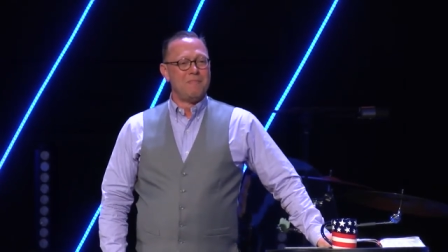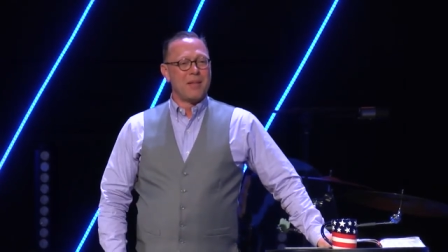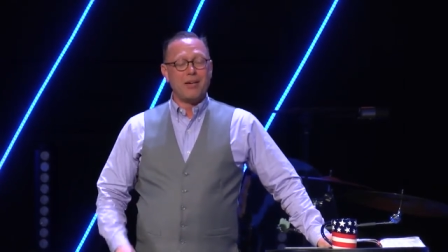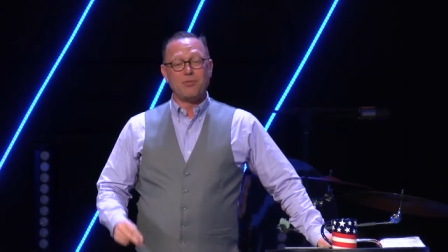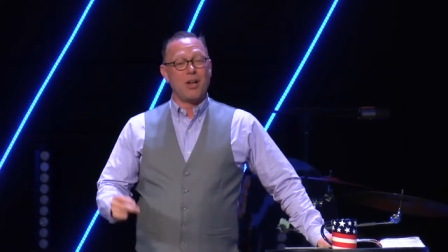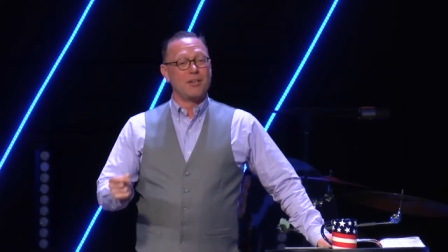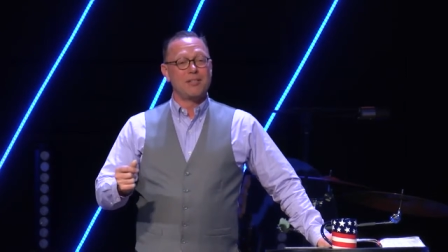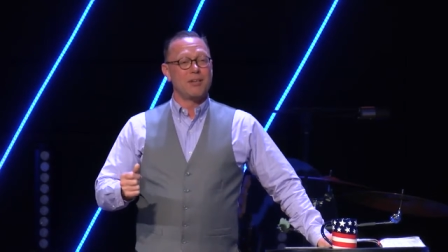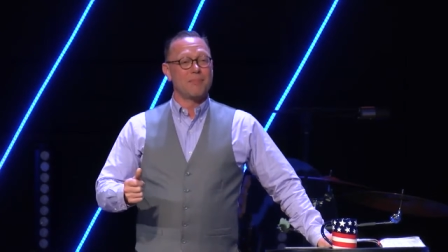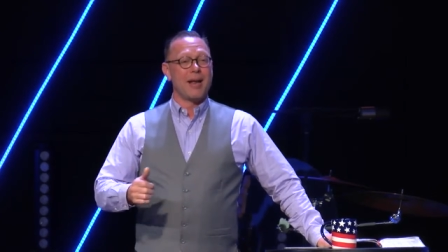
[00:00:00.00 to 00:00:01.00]
That's all it
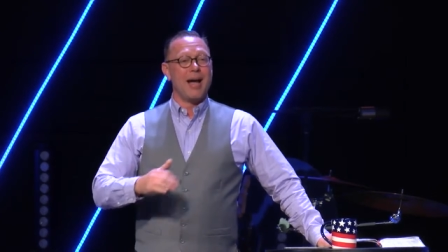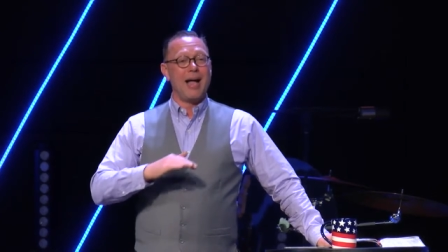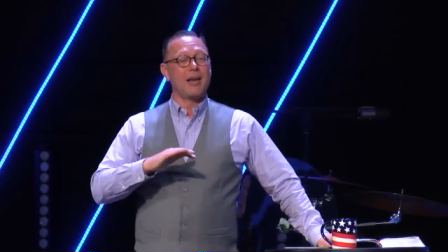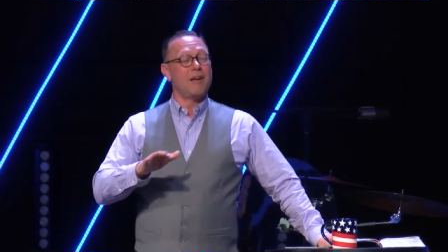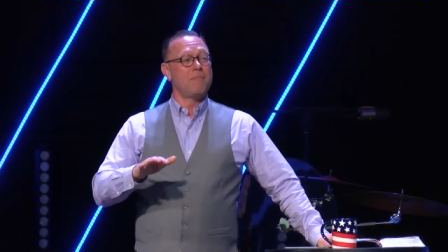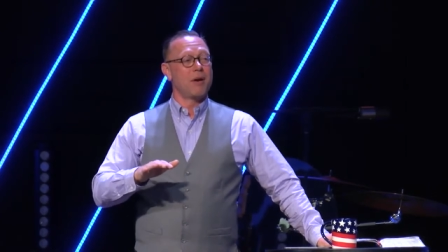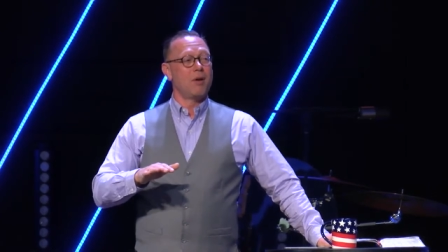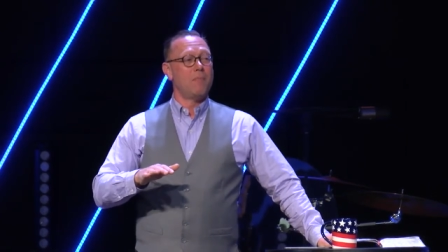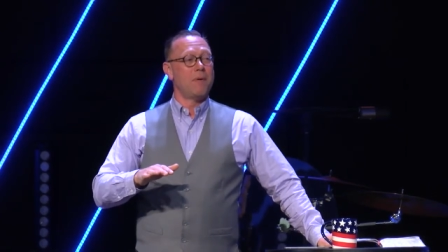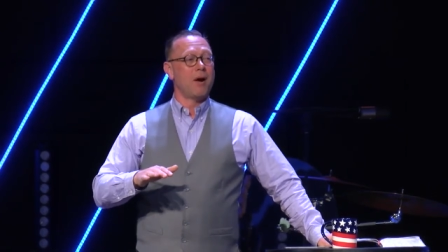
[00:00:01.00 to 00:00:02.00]
took, man. I love
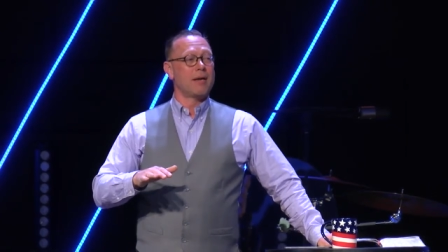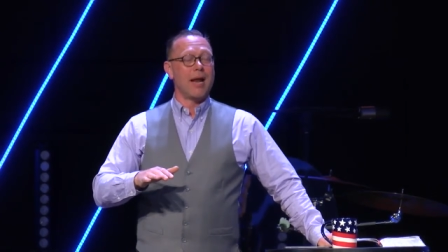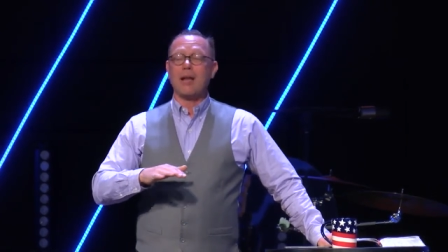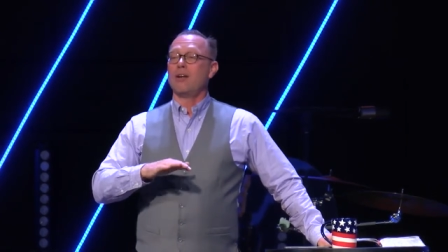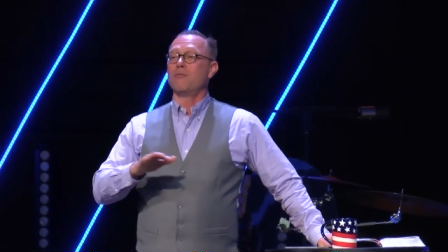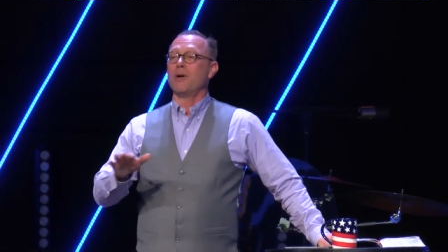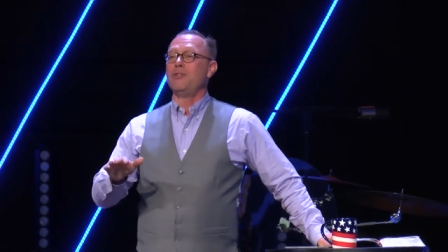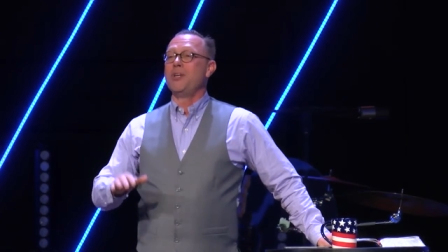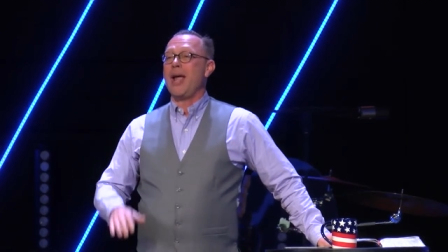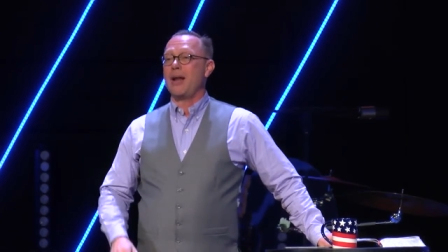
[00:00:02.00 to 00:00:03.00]
parallel parking. I look for a
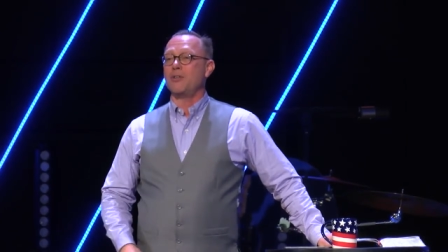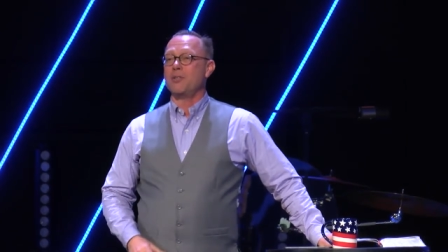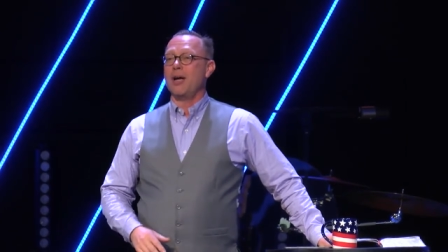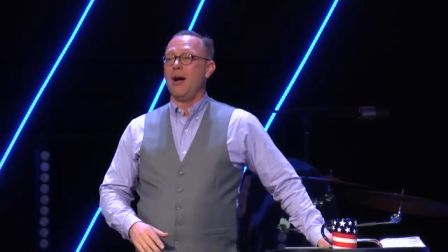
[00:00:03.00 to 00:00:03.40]
challenge now.